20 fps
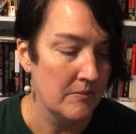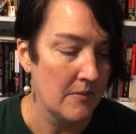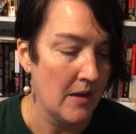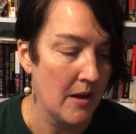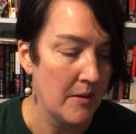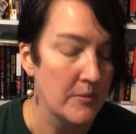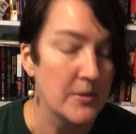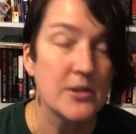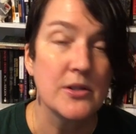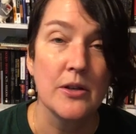
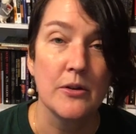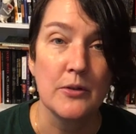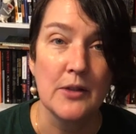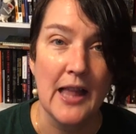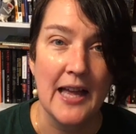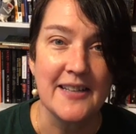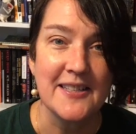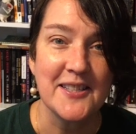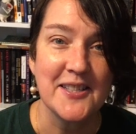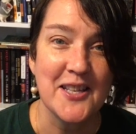I was so
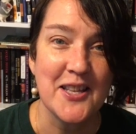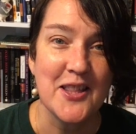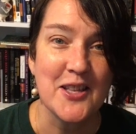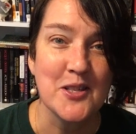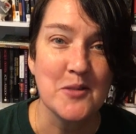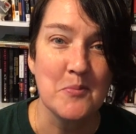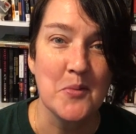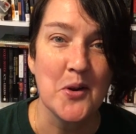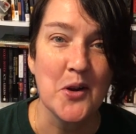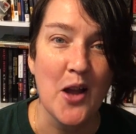glad to see
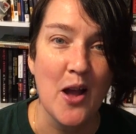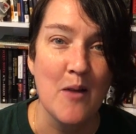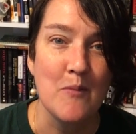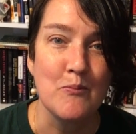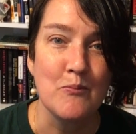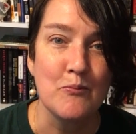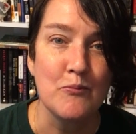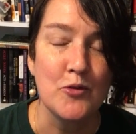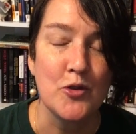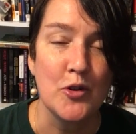this book
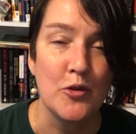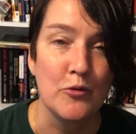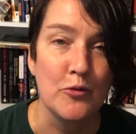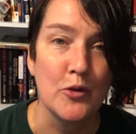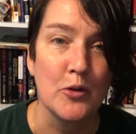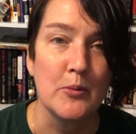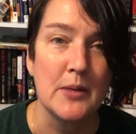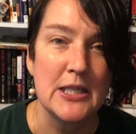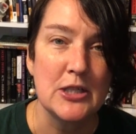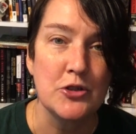come to
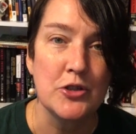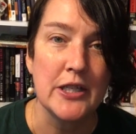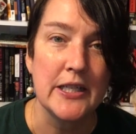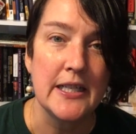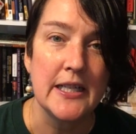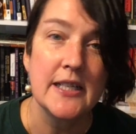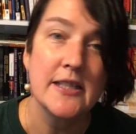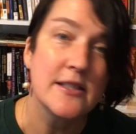fruition.